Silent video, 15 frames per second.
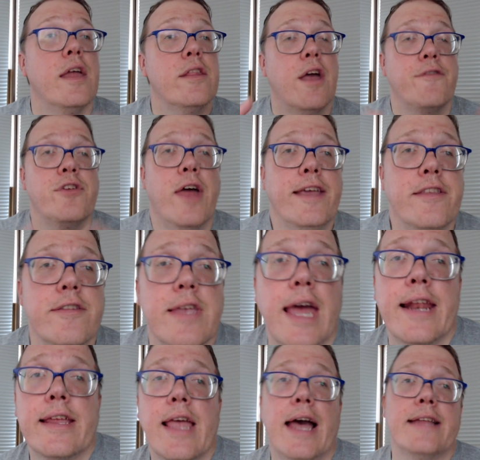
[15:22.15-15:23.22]
Now, if you like this
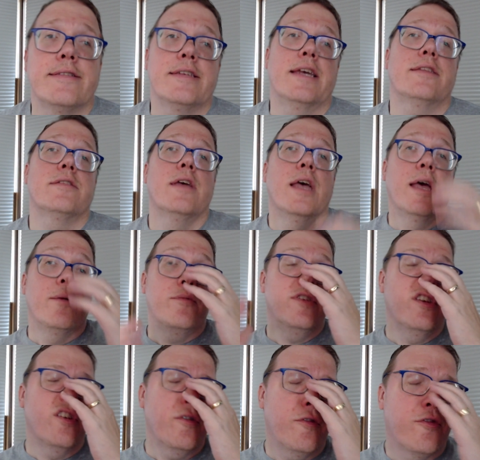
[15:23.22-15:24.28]
kind of content,
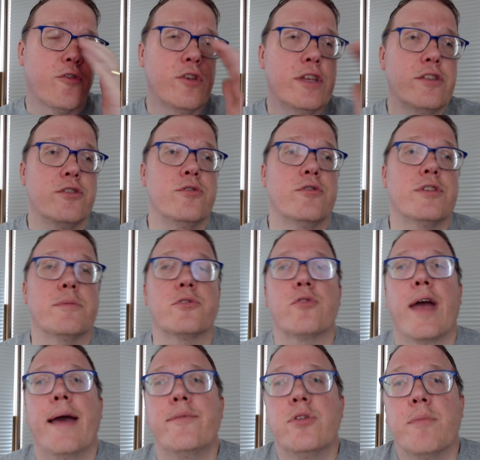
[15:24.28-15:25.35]
feel free to
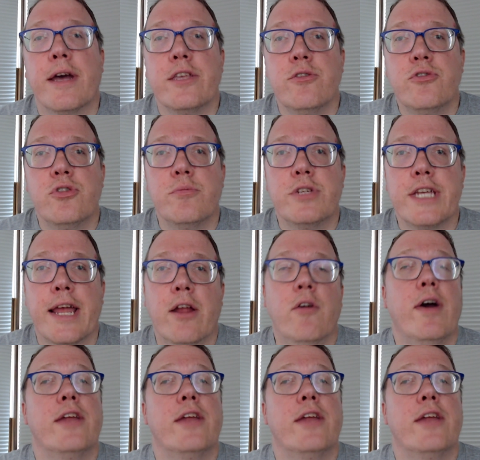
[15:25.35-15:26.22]
subscribe to my YouTube channel.